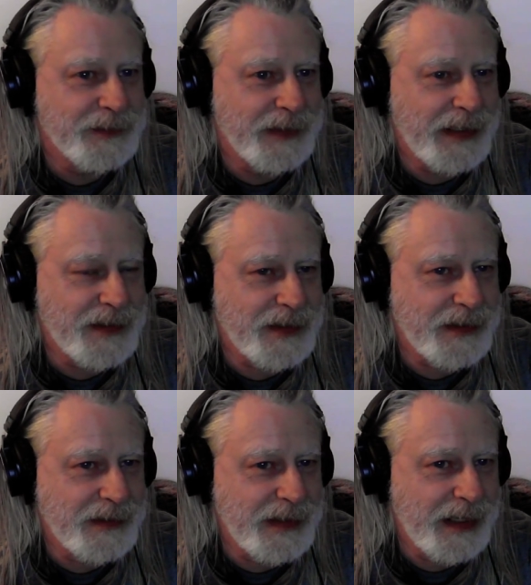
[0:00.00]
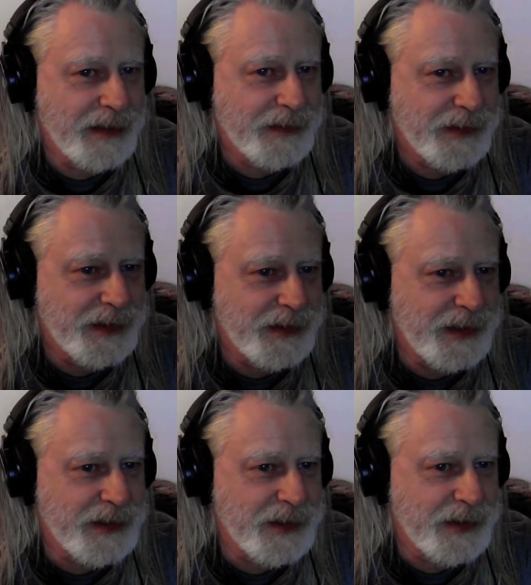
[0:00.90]
That's, yeah.
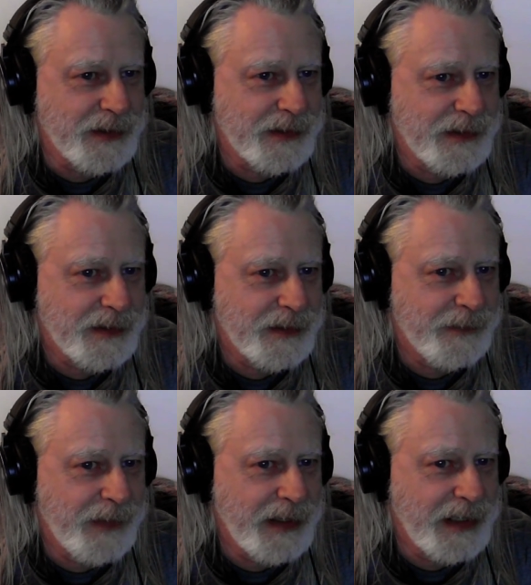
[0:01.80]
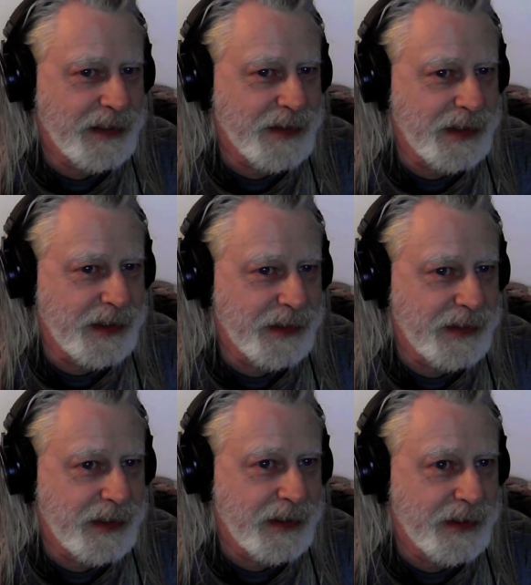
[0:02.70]
These are financing the
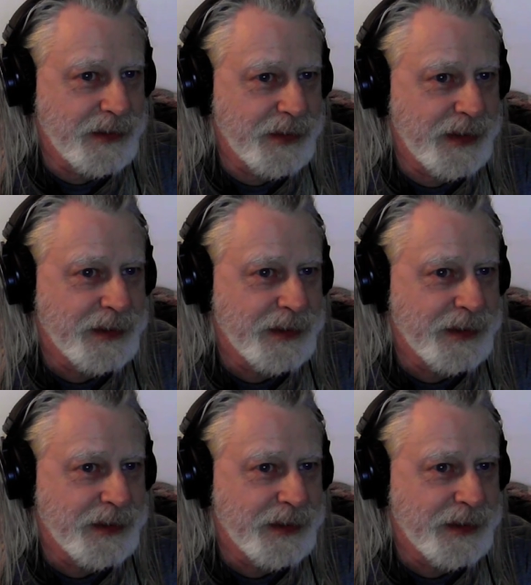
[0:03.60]
entire country.